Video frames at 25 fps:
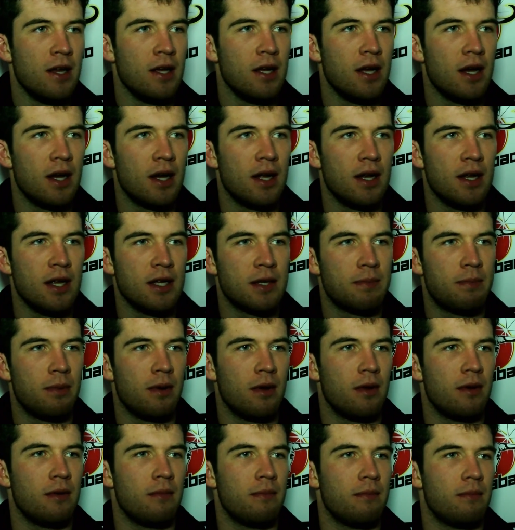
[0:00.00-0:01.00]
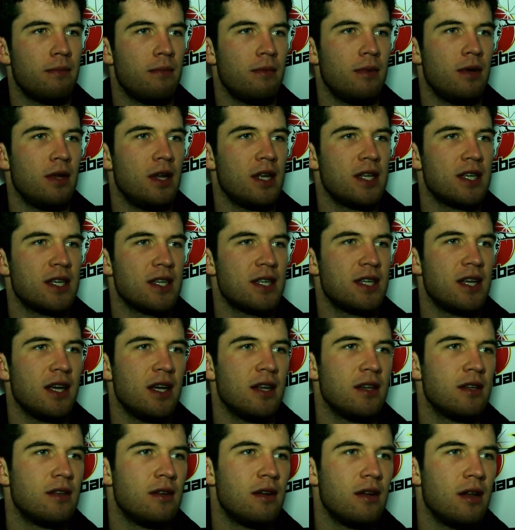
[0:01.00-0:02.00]
Yeah, it is, but as I
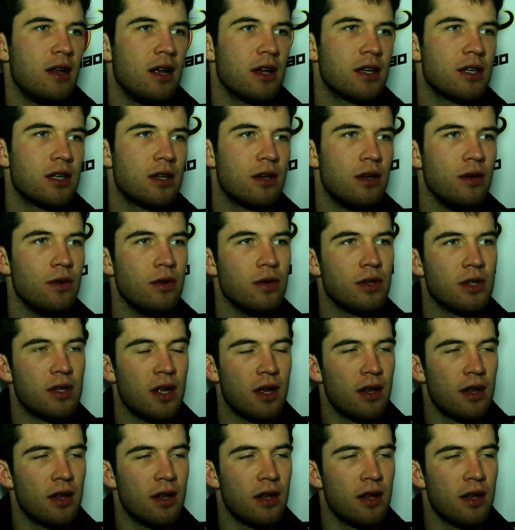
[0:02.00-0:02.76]
said, it's not an excuse.